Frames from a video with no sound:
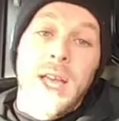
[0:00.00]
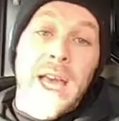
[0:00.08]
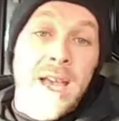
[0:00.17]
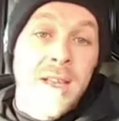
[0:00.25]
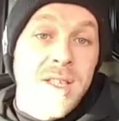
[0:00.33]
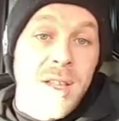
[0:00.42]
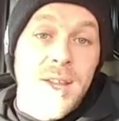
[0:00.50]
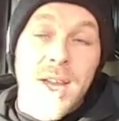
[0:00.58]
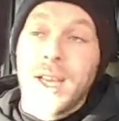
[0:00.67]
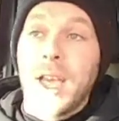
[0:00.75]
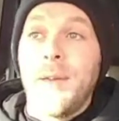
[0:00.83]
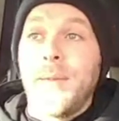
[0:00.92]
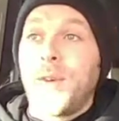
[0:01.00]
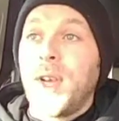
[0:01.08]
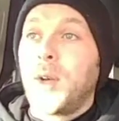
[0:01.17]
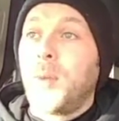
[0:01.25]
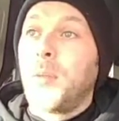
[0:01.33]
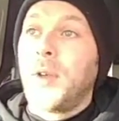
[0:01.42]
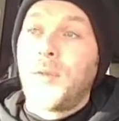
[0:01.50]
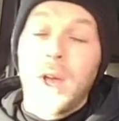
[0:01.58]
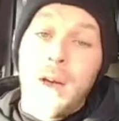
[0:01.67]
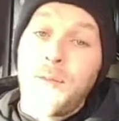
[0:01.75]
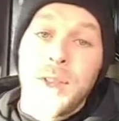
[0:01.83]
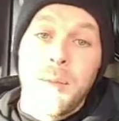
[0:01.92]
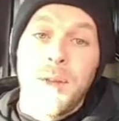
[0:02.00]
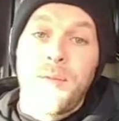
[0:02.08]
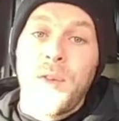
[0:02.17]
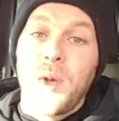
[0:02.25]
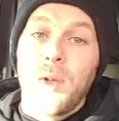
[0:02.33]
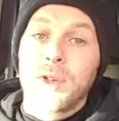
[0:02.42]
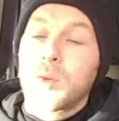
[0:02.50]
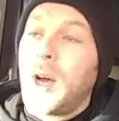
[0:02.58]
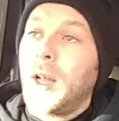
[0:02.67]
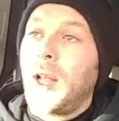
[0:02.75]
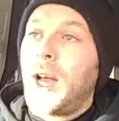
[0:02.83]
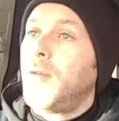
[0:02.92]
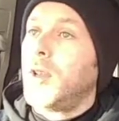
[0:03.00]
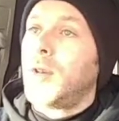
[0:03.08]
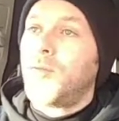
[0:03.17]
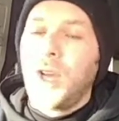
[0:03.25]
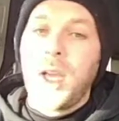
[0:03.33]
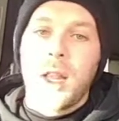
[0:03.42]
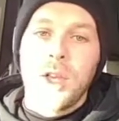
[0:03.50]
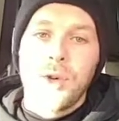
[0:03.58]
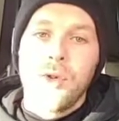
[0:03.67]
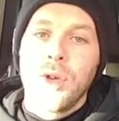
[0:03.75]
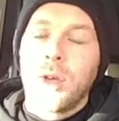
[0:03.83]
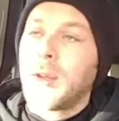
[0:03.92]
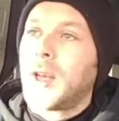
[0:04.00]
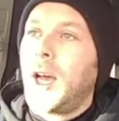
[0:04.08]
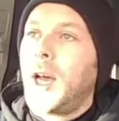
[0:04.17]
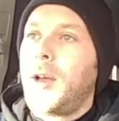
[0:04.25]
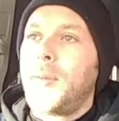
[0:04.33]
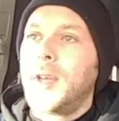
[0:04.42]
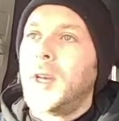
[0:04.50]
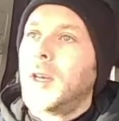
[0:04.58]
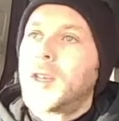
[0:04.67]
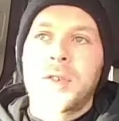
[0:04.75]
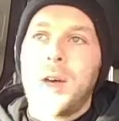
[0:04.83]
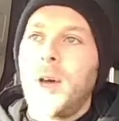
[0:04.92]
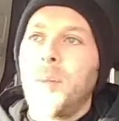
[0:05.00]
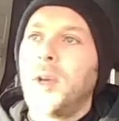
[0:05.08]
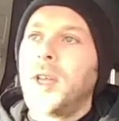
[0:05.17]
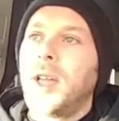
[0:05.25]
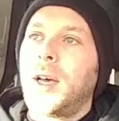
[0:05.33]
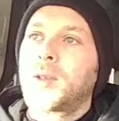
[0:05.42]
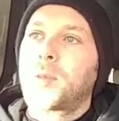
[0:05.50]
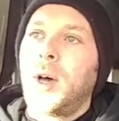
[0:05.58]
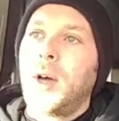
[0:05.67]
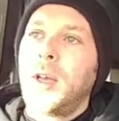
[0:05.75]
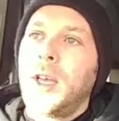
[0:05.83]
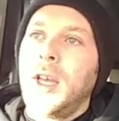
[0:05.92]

Ainsley then getting freed up in midfield. I think the midfield looks quite lively and really young, so I'm happy in that spot.